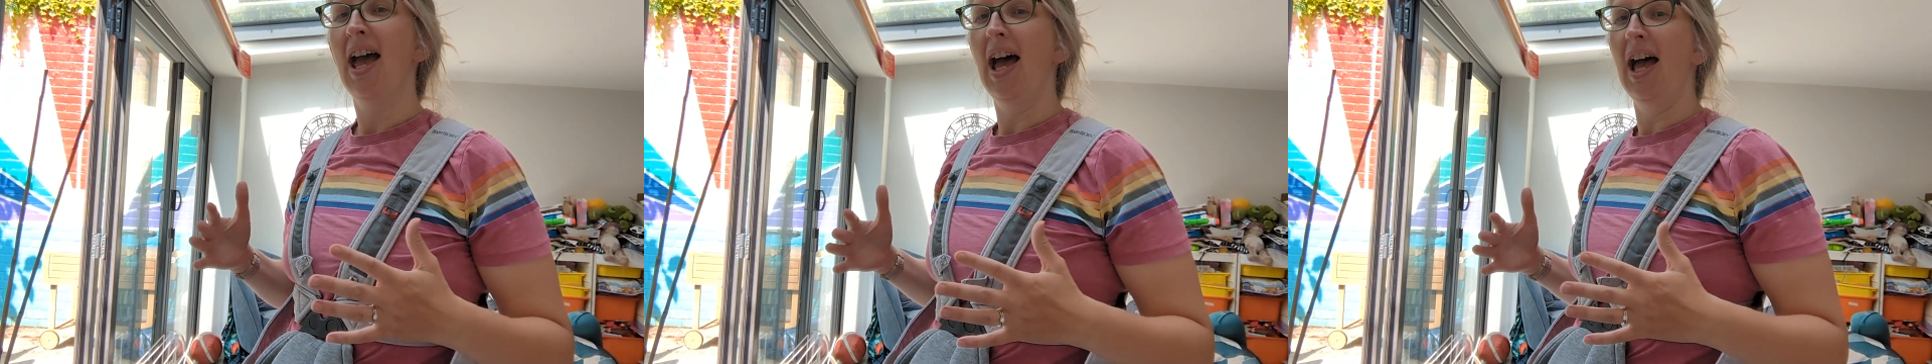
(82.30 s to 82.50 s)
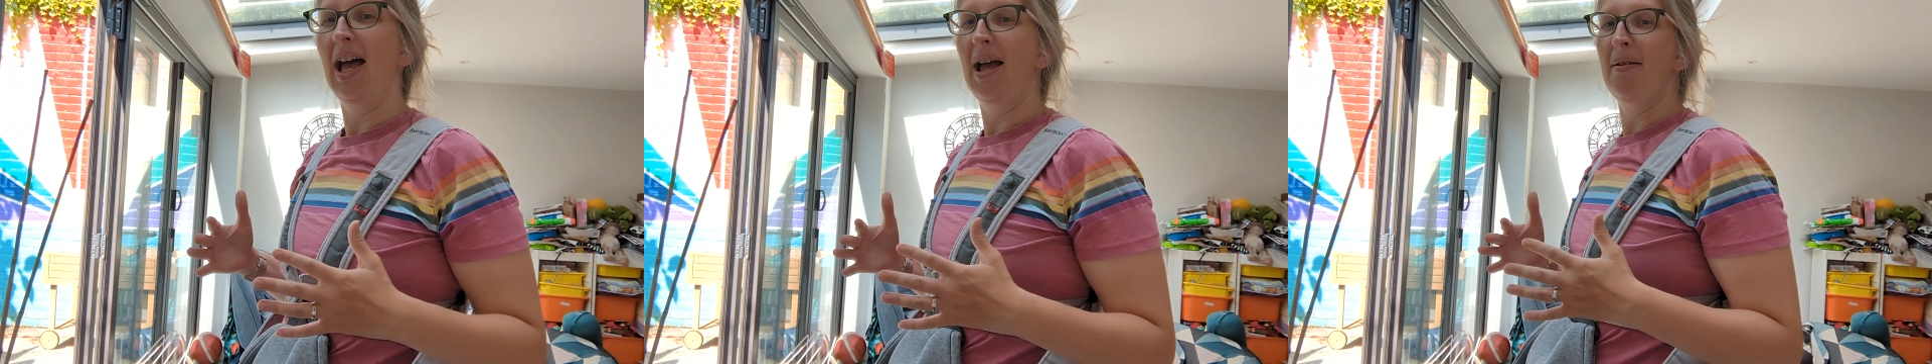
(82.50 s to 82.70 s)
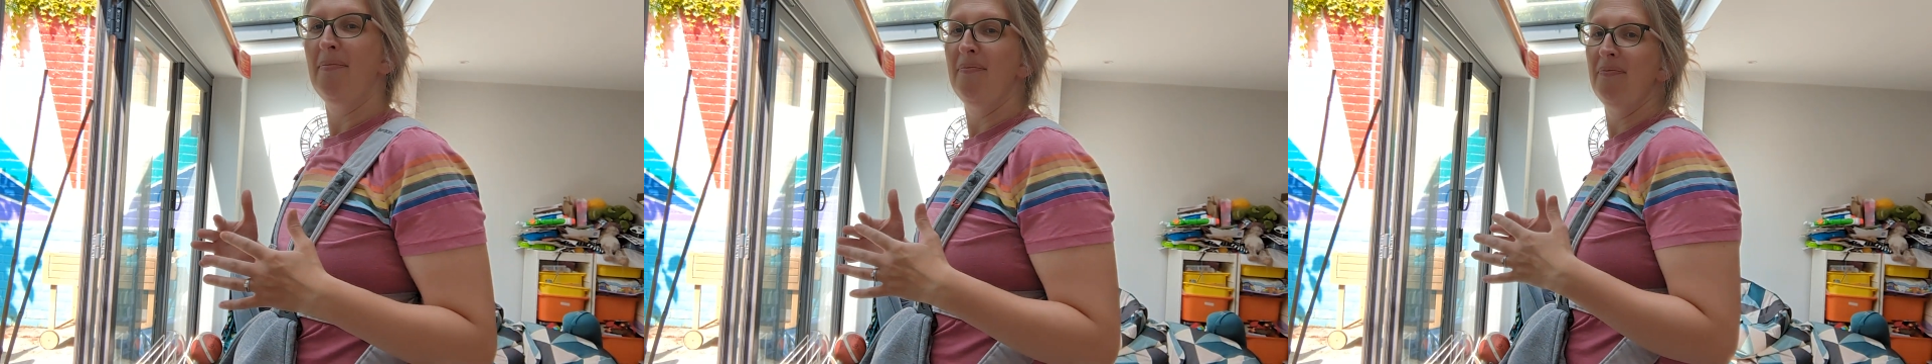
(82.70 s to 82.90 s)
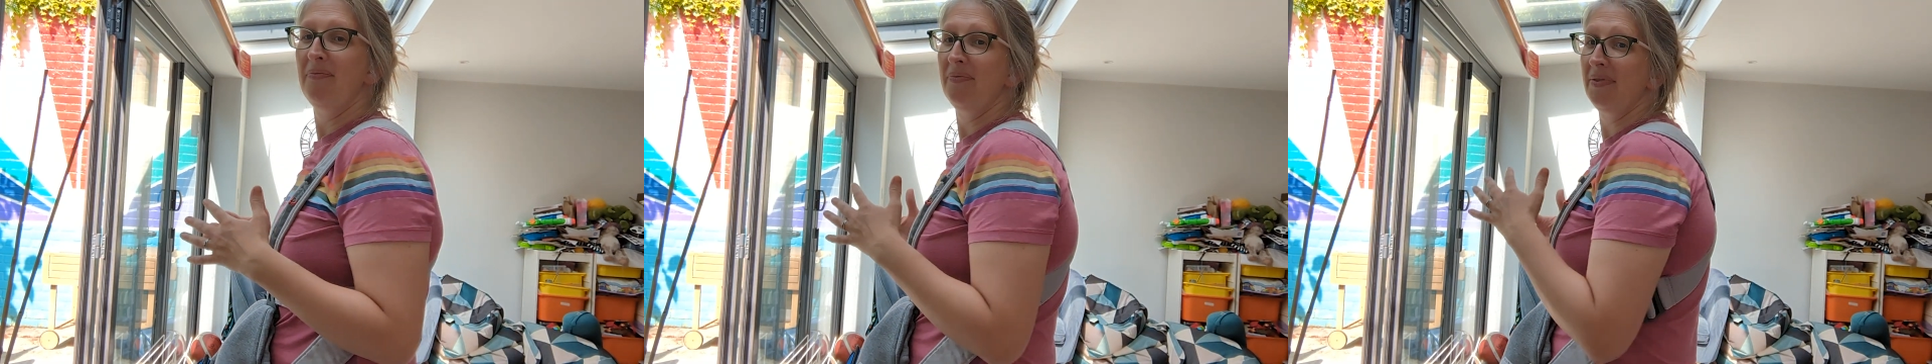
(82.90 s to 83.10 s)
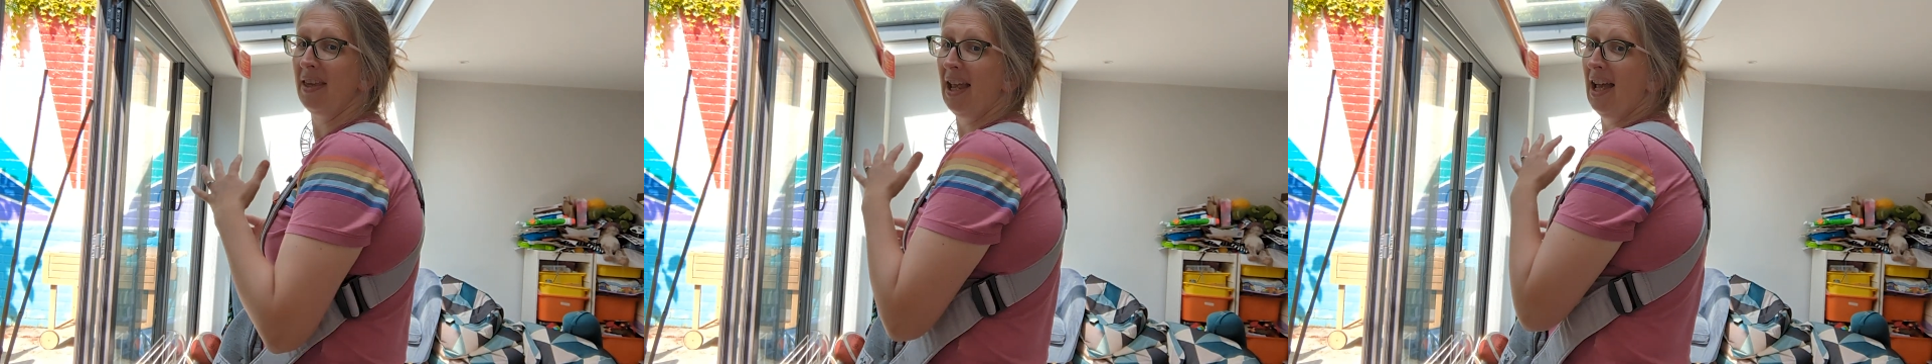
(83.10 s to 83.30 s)
And
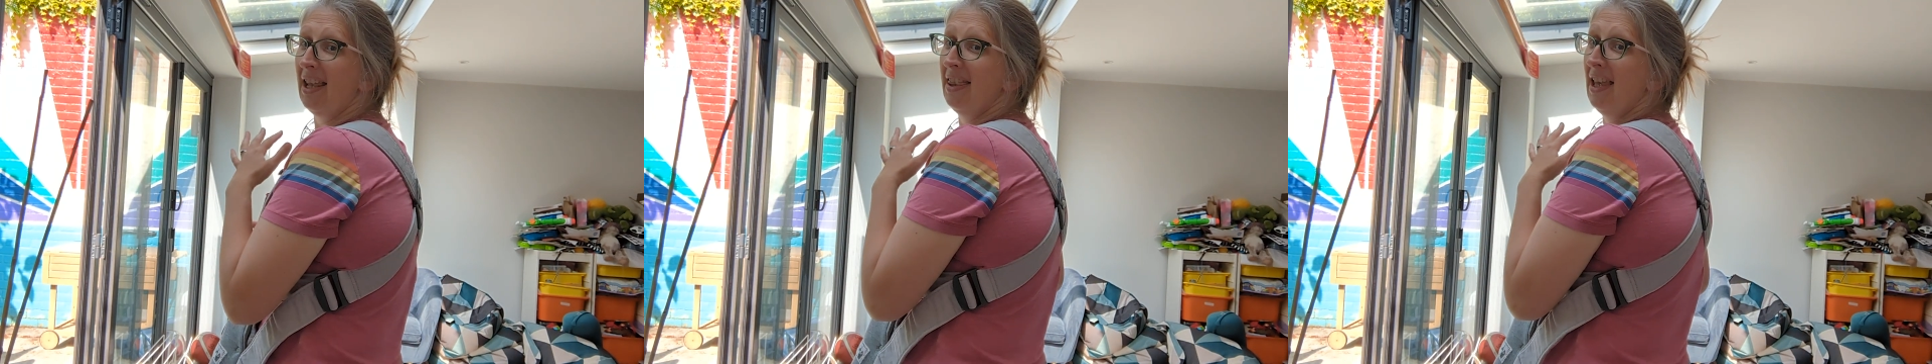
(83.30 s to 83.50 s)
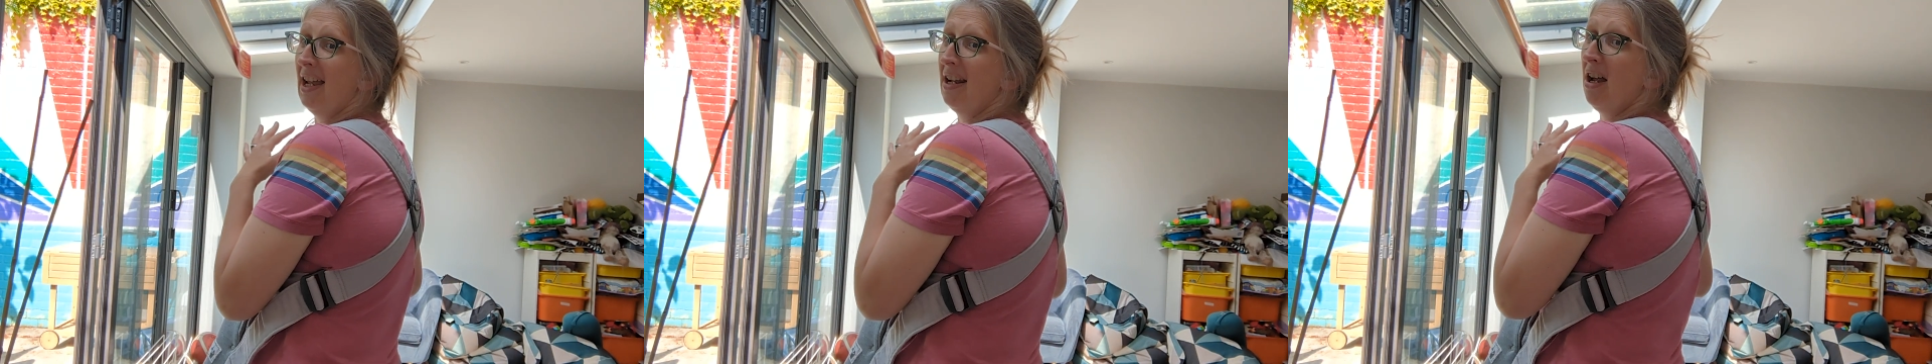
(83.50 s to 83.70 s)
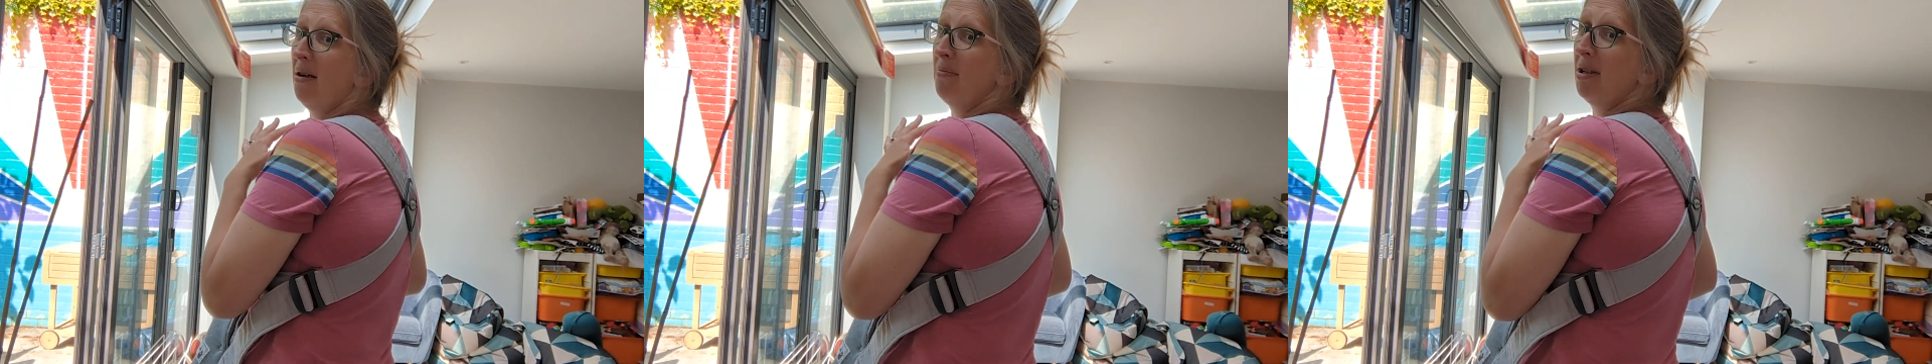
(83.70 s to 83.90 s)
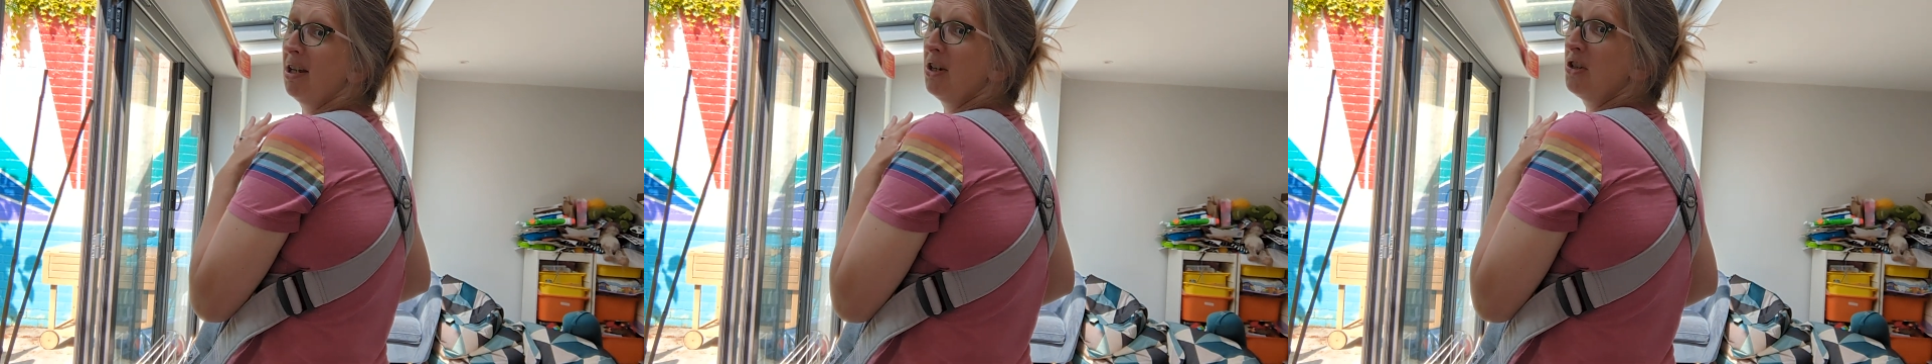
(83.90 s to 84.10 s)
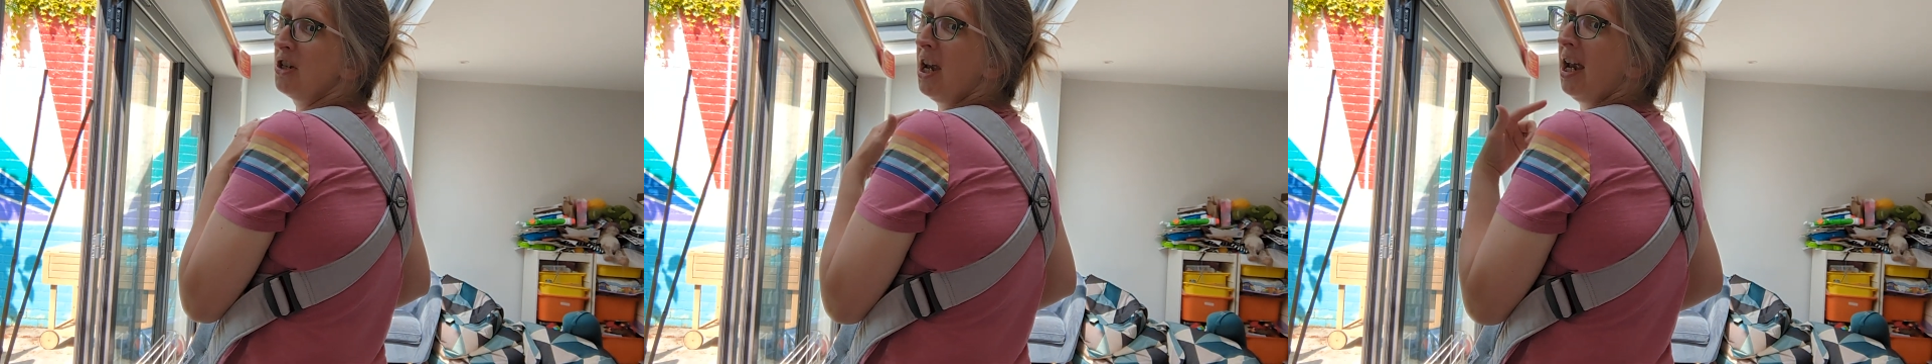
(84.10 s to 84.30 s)
then I'm
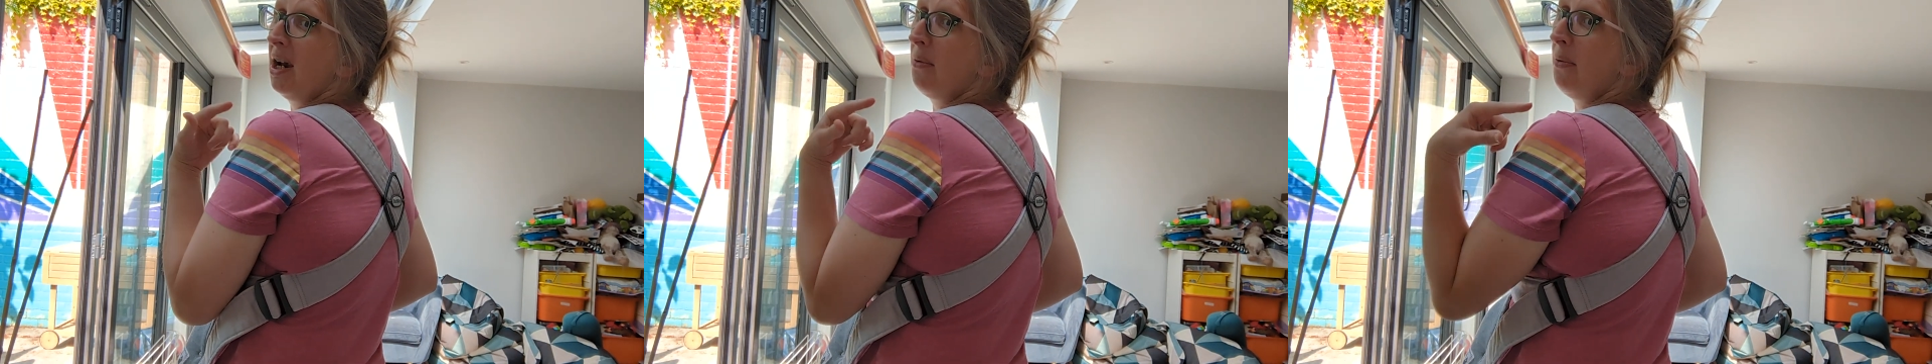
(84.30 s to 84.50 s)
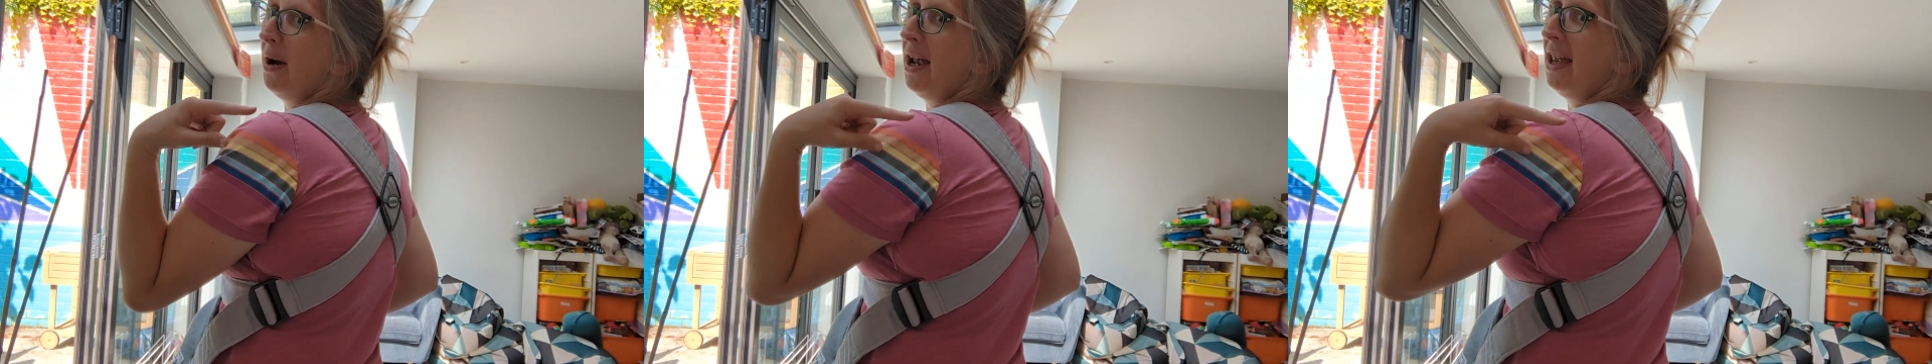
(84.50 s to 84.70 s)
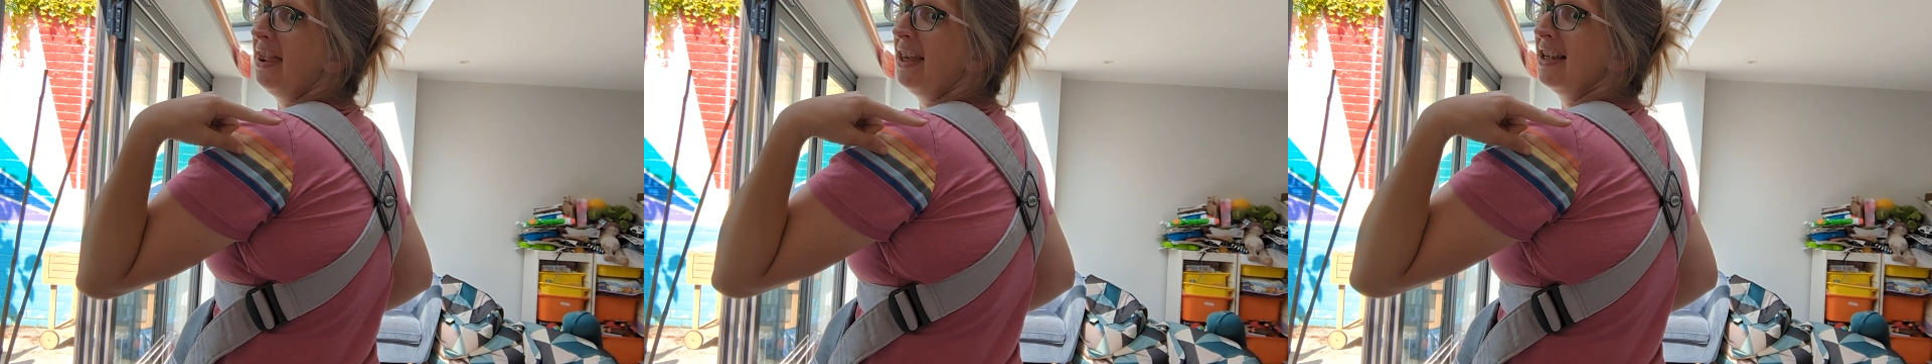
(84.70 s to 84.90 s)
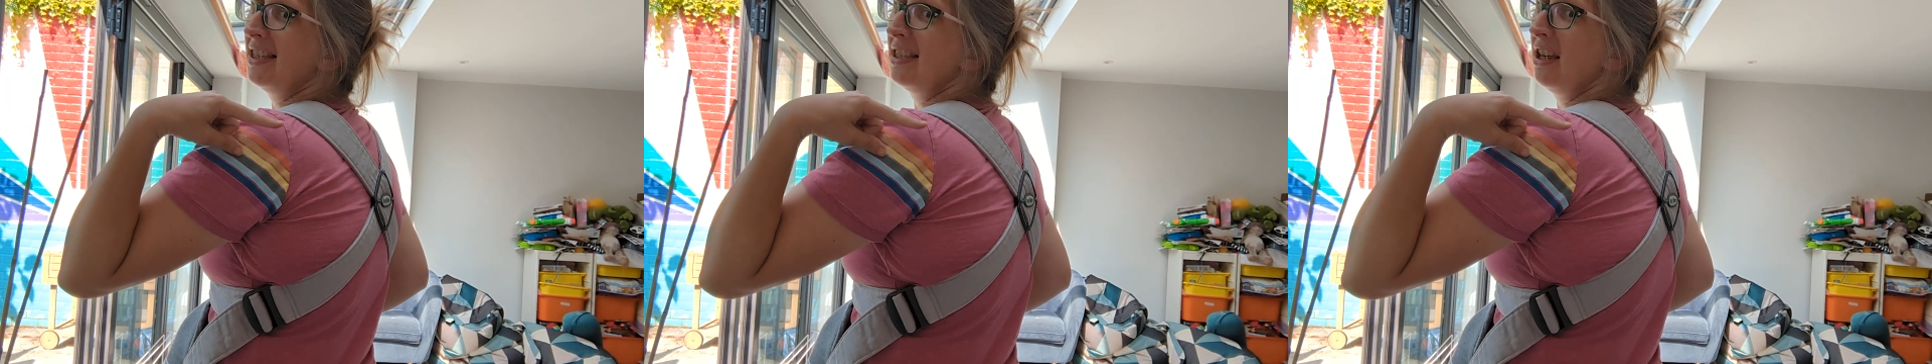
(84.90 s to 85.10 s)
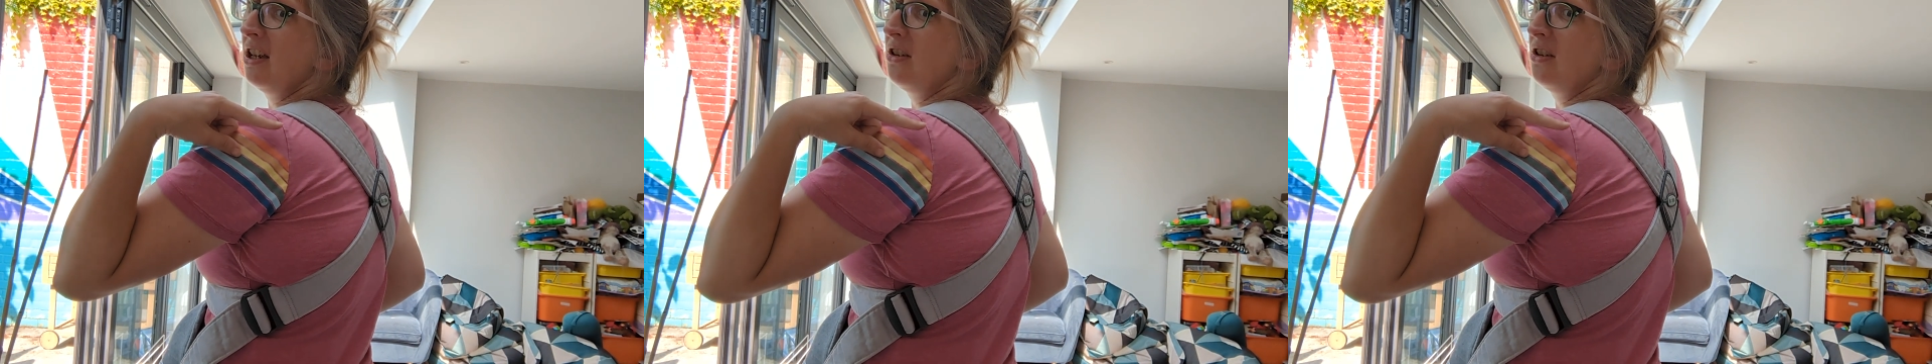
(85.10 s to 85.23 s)
going to check where this